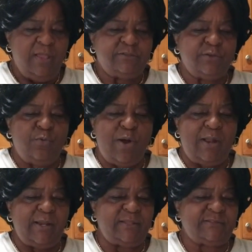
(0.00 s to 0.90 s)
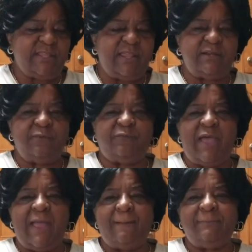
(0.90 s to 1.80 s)
So while that's taking the
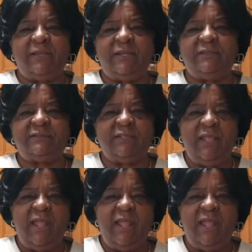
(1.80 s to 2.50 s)
five minutes,